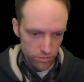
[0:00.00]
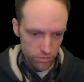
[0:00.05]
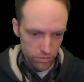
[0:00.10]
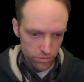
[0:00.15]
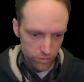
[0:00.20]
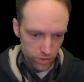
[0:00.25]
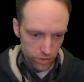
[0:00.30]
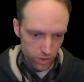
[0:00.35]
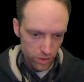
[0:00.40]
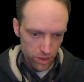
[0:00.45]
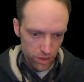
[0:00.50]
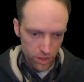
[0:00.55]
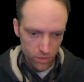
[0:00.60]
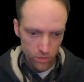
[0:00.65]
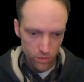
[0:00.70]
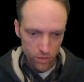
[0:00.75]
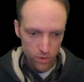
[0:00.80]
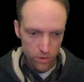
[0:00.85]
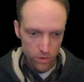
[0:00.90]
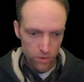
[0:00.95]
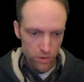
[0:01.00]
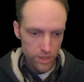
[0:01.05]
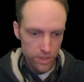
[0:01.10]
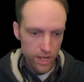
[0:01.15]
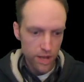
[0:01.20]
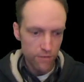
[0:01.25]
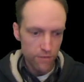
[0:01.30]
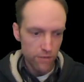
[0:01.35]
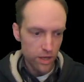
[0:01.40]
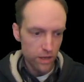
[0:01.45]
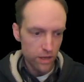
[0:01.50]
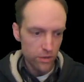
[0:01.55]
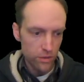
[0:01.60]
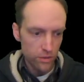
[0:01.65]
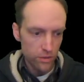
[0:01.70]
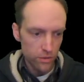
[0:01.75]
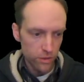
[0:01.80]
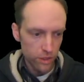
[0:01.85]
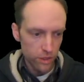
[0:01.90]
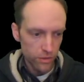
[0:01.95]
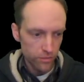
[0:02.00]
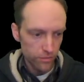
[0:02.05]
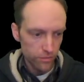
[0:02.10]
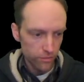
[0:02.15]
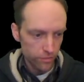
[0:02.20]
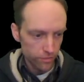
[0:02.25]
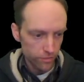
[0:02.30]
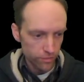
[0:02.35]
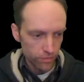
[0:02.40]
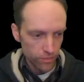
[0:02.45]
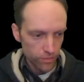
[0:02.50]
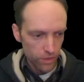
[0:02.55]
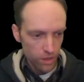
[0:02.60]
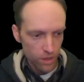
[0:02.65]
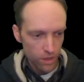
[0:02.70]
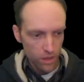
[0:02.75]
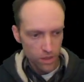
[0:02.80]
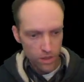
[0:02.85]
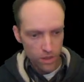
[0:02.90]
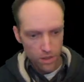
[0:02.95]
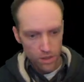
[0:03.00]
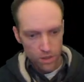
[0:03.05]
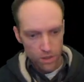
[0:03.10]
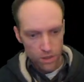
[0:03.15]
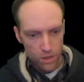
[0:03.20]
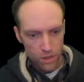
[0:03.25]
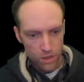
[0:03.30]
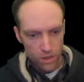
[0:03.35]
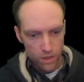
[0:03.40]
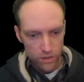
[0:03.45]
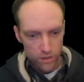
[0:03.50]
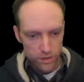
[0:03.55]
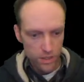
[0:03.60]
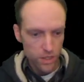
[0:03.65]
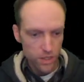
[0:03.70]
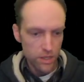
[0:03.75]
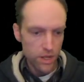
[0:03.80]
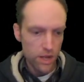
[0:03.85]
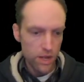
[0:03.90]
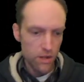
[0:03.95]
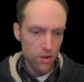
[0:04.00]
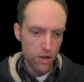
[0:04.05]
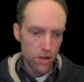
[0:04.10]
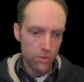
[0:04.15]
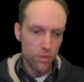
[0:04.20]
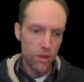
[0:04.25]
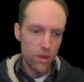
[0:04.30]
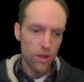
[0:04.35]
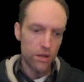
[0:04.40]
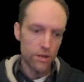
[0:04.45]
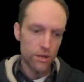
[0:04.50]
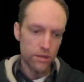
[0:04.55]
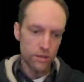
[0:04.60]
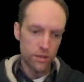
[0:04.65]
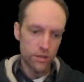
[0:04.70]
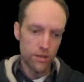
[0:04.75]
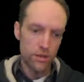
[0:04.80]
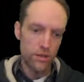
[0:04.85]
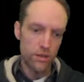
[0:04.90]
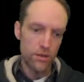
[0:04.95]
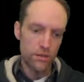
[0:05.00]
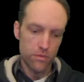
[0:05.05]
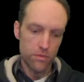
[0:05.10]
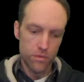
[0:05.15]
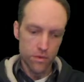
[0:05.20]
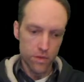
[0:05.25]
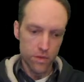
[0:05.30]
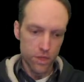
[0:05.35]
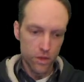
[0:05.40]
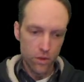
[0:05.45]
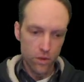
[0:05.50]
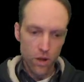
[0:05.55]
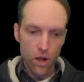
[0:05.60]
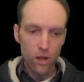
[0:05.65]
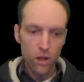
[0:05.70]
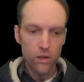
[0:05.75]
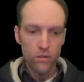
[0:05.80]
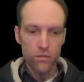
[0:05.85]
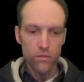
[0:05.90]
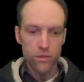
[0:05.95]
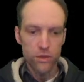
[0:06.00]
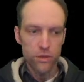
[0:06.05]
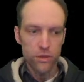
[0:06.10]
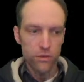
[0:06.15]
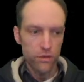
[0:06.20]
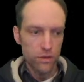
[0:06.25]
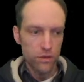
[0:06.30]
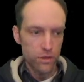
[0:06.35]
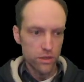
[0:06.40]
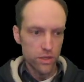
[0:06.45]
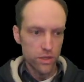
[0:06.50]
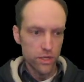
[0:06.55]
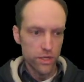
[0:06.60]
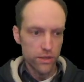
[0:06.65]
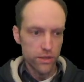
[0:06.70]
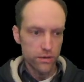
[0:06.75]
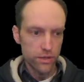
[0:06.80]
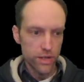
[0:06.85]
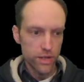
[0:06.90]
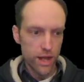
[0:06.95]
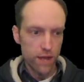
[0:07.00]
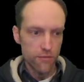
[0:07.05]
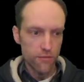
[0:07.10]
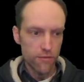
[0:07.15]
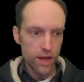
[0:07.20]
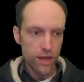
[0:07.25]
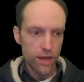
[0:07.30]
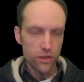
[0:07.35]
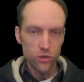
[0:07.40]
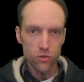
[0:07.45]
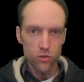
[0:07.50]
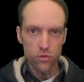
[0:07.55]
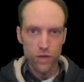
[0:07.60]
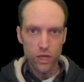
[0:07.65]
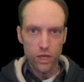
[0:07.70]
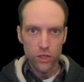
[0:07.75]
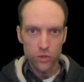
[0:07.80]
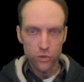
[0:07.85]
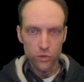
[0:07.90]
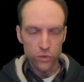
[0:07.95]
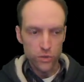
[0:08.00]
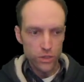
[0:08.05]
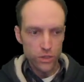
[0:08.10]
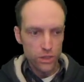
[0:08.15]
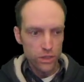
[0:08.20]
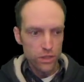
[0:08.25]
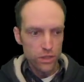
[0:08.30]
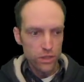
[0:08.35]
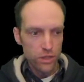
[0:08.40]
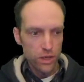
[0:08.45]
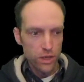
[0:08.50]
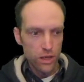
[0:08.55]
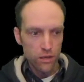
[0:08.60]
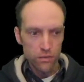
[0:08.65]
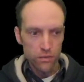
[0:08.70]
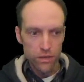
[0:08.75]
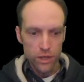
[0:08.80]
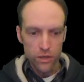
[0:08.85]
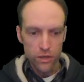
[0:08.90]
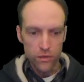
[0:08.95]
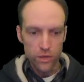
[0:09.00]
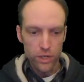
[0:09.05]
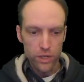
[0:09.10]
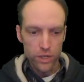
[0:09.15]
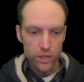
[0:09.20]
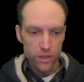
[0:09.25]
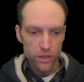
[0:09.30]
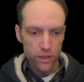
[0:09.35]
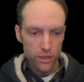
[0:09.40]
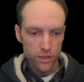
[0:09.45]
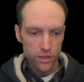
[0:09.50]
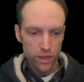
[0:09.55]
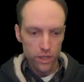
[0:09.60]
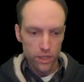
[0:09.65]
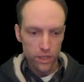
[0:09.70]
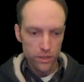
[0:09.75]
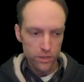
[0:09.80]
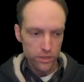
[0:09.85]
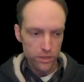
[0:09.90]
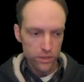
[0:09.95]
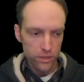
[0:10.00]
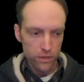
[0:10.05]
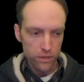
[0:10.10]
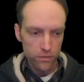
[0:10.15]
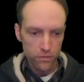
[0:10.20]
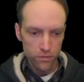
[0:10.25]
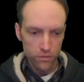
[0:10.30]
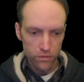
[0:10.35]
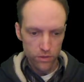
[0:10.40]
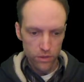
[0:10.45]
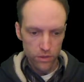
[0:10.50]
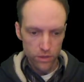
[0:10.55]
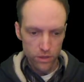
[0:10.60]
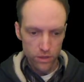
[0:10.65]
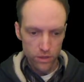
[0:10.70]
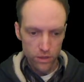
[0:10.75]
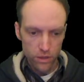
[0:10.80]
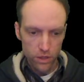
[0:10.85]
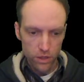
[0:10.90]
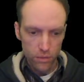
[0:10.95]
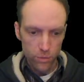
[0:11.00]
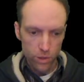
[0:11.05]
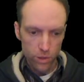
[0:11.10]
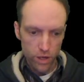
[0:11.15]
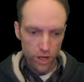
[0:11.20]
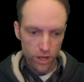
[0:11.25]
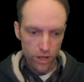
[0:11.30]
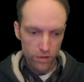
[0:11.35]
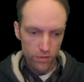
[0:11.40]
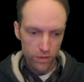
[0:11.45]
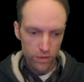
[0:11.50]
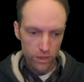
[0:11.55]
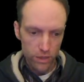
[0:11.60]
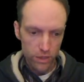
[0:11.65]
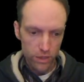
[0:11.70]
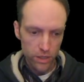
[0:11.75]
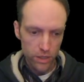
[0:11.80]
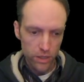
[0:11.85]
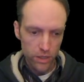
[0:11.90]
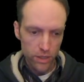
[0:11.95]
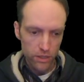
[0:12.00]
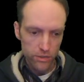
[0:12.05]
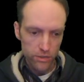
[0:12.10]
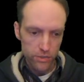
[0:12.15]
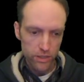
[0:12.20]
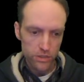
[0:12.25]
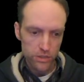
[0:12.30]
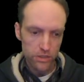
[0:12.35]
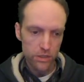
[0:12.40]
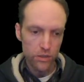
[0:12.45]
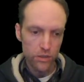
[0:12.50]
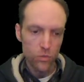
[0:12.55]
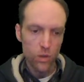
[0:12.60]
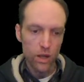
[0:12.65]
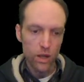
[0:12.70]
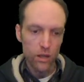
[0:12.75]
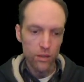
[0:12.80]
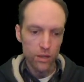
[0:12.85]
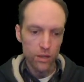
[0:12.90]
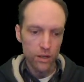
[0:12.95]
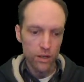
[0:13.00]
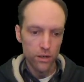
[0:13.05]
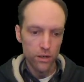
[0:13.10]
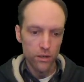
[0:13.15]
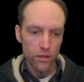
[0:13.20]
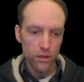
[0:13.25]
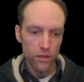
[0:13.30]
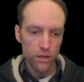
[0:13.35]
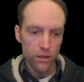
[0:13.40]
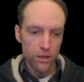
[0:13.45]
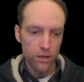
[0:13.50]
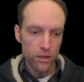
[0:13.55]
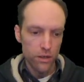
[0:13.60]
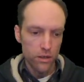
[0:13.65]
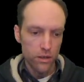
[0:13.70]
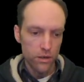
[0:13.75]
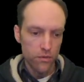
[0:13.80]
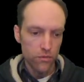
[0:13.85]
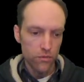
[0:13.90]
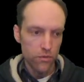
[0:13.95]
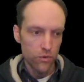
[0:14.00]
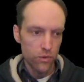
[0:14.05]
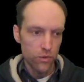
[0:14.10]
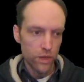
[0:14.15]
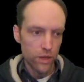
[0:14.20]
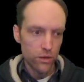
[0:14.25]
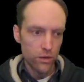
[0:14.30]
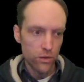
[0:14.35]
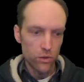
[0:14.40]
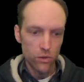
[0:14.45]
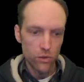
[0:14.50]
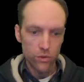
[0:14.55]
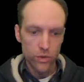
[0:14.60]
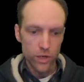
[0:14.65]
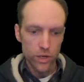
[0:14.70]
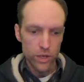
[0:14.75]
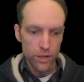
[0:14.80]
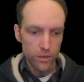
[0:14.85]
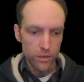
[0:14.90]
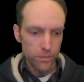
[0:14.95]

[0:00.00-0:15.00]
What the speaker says: pick that with .value, right? And say now I want all of the .value values out of that array. I can just leave the number out of it, and then that's basically a wildcard for that whole array.